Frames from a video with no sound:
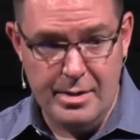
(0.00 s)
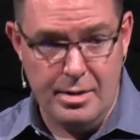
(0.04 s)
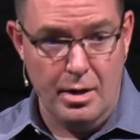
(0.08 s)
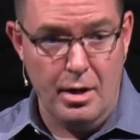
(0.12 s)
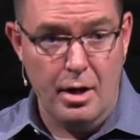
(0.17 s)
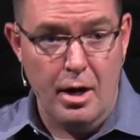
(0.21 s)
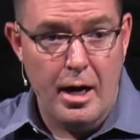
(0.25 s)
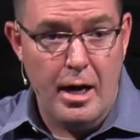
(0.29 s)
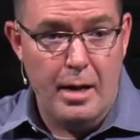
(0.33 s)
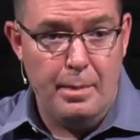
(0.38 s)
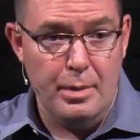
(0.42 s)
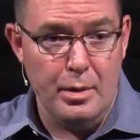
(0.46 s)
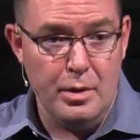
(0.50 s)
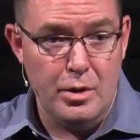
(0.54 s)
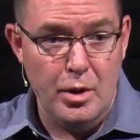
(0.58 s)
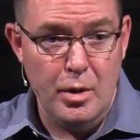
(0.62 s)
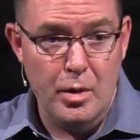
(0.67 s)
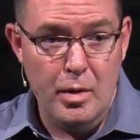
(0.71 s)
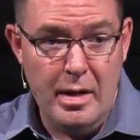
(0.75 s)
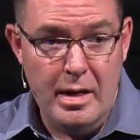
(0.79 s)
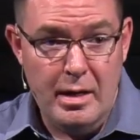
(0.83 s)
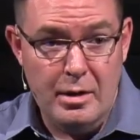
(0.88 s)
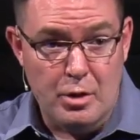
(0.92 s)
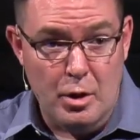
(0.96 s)
as an
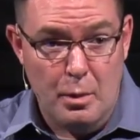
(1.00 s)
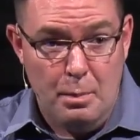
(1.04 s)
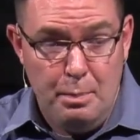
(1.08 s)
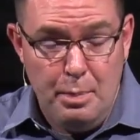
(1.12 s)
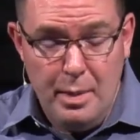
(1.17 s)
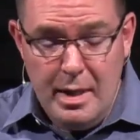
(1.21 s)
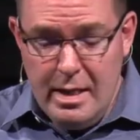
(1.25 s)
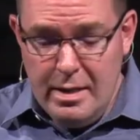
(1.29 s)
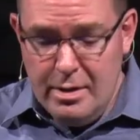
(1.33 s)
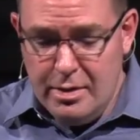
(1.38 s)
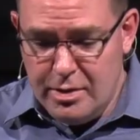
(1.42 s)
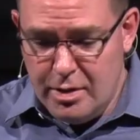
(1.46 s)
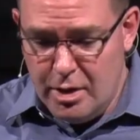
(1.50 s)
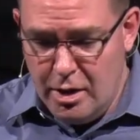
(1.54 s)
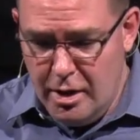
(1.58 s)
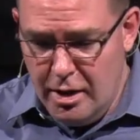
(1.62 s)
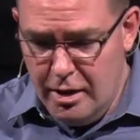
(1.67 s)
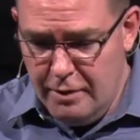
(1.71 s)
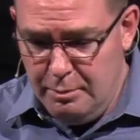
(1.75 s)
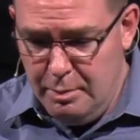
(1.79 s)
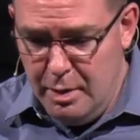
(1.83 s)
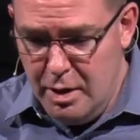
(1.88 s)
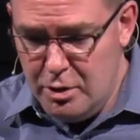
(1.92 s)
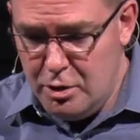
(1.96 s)
opportunity to be
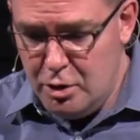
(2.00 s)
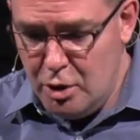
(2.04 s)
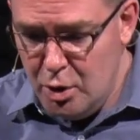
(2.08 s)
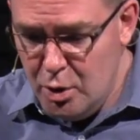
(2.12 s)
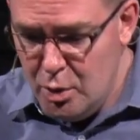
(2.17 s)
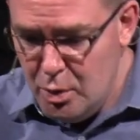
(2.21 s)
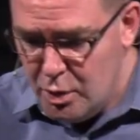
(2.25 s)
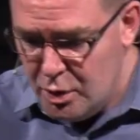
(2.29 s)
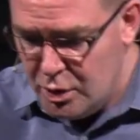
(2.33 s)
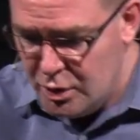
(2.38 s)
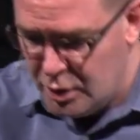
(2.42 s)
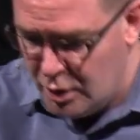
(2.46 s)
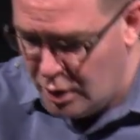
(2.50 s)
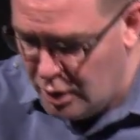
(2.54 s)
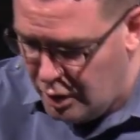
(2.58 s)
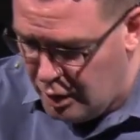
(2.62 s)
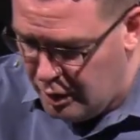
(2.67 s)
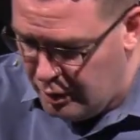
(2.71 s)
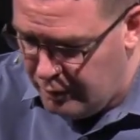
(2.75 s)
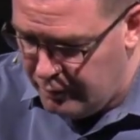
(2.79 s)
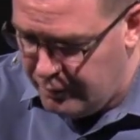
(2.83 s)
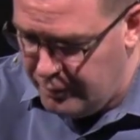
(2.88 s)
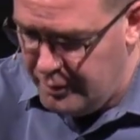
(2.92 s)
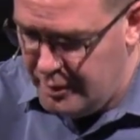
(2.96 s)
served, but to
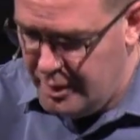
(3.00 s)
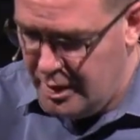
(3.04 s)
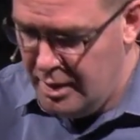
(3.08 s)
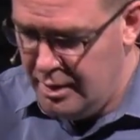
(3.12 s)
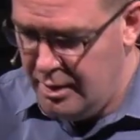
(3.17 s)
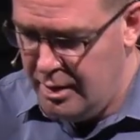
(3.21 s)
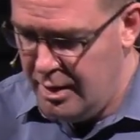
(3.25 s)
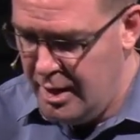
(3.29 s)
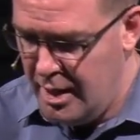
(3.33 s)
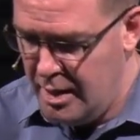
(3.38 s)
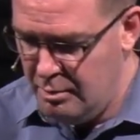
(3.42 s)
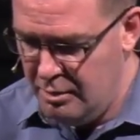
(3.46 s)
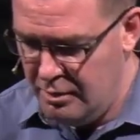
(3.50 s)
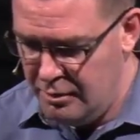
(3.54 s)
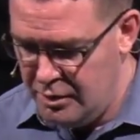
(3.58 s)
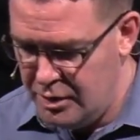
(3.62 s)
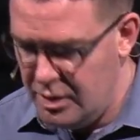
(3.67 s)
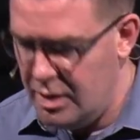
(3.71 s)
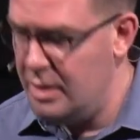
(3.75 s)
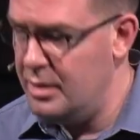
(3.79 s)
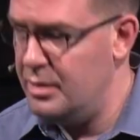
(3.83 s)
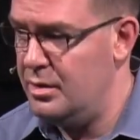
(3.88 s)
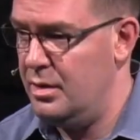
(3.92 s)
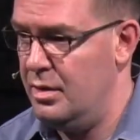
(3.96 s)
serve in the name
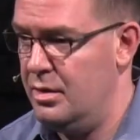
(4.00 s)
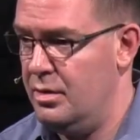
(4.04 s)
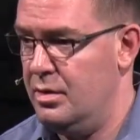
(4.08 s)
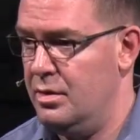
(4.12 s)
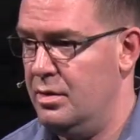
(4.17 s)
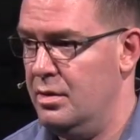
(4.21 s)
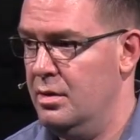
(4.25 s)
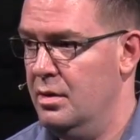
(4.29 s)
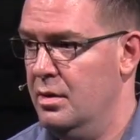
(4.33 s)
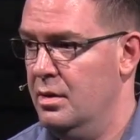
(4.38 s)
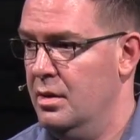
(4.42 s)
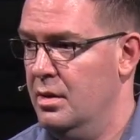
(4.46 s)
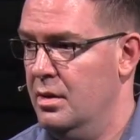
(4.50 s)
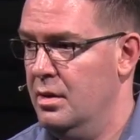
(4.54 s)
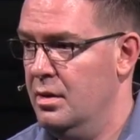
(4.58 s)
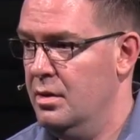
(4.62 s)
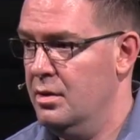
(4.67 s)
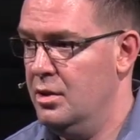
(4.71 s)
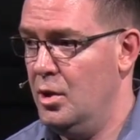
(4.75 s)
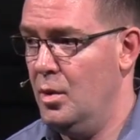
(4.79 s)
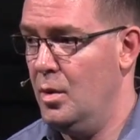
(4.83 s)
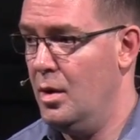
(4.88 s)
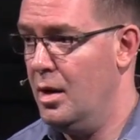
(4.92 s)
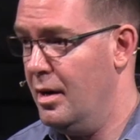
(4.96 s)
of Jesus.
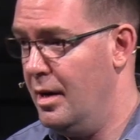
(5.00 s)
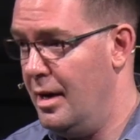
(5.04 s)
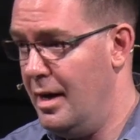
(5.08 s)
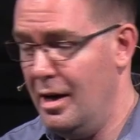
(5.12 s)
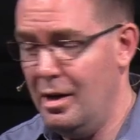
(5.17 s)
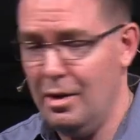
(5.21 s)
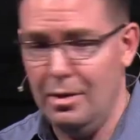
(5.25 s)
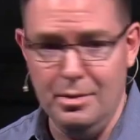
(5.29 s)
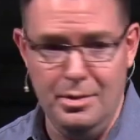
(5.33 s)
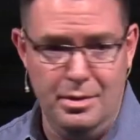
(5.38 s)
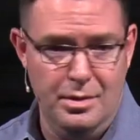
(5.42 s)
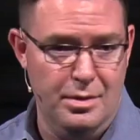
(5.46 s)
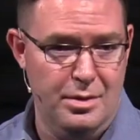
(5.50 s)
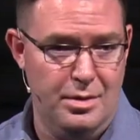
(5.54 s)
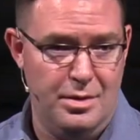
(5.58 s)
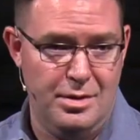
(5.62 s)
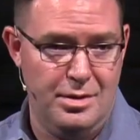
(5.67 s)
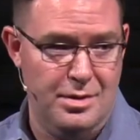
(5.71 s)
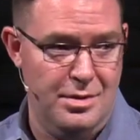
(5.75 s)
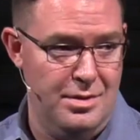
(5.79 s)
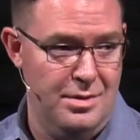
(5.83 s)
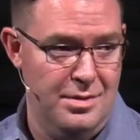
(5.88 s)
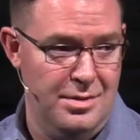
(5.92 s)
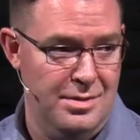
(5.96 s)
To our
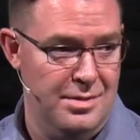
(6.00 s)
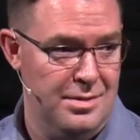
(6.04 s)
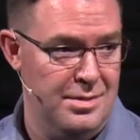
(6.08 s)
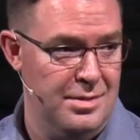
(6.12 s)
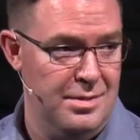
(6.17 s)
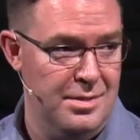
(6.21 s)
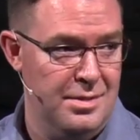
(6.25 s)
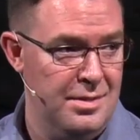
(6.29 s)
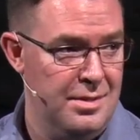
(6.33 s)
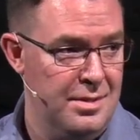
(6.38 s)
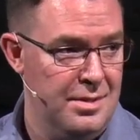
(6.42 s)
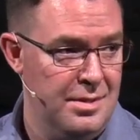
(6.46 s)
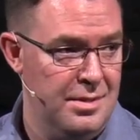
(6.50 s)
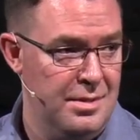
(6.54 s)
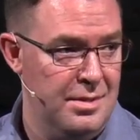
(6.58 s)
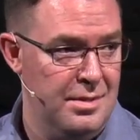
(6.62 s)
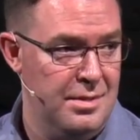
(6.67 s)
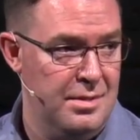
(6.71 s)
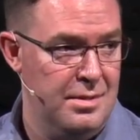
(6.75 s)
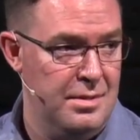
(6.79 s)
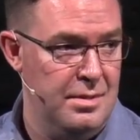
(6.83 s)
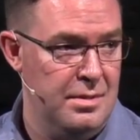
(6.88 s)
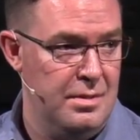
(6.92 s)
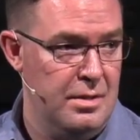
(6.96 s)
elders
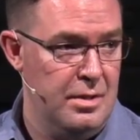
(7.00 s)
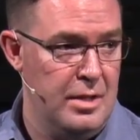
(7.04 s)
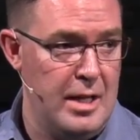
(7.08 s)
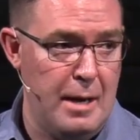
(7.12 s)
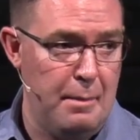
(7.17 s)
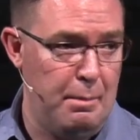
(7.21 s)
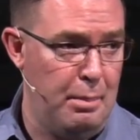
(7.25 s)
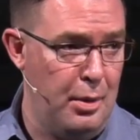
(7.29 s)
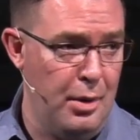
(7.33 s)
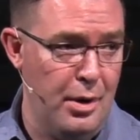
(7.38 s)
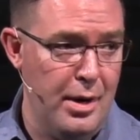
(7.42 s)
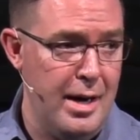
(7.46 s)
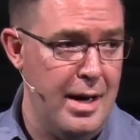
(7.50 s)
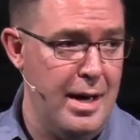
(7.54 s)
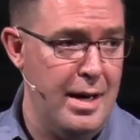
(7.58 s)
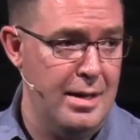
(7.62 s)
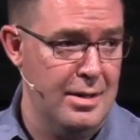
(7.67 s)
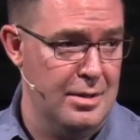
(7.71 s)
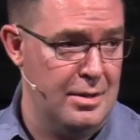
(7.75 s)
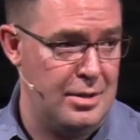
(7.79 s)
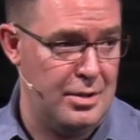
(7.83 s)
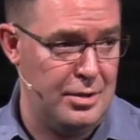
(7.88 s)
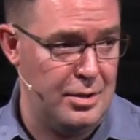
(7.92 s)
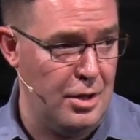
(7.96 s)
that
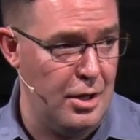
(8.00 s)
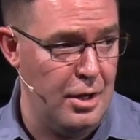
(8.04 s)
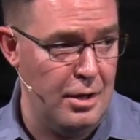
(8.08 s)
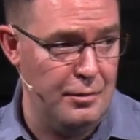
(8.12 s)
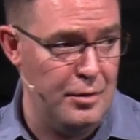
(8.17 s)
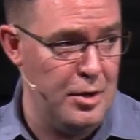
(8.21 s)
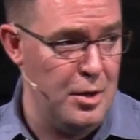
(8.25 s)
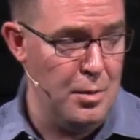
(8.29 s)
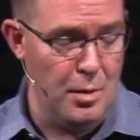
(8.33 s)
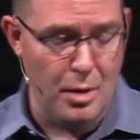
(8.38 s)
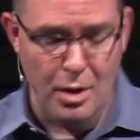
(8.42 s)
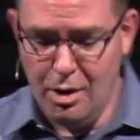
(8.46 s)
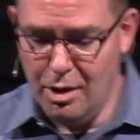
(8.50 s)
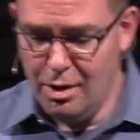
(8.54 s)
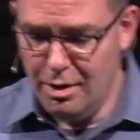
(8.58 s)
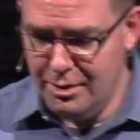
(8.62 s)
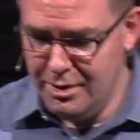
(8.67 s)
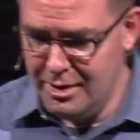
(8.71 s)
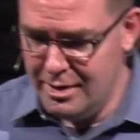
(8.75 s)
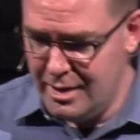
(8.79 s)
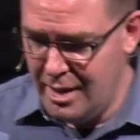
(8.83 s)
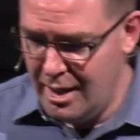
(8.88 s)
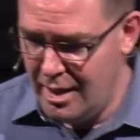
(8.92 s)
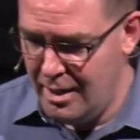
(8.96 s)
pray and serve you
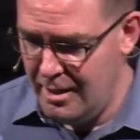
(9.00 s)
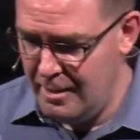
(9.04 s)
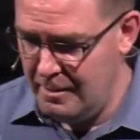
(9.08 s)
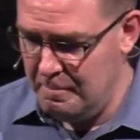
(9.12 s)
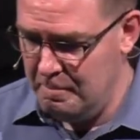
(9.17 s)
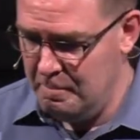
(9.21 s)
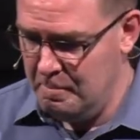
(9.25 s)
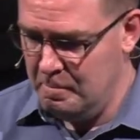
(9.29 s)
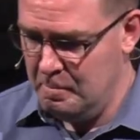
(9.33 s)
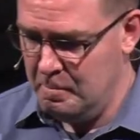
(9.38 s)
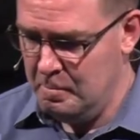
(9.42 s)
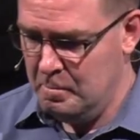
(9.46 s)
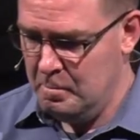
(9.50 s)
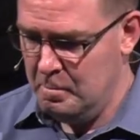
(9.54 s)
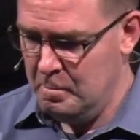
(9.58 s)
all the time.